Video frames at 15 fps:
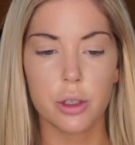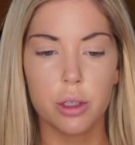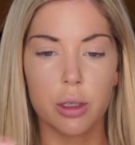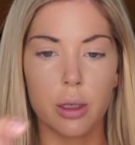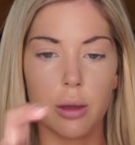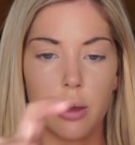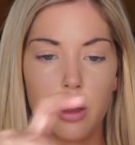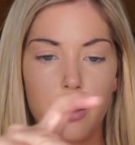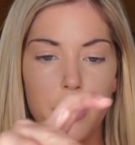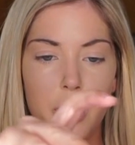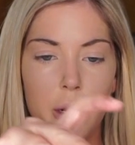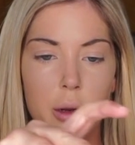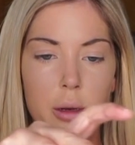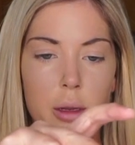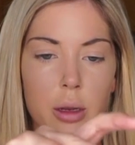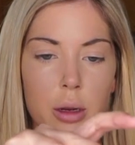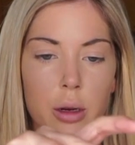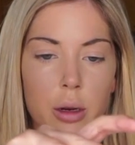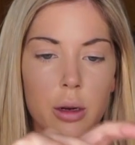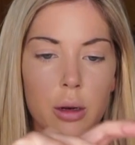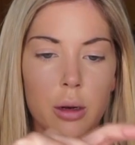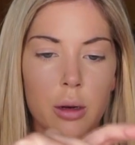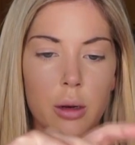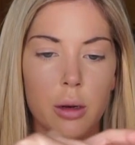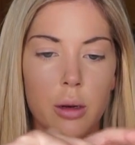Just a little bit on here.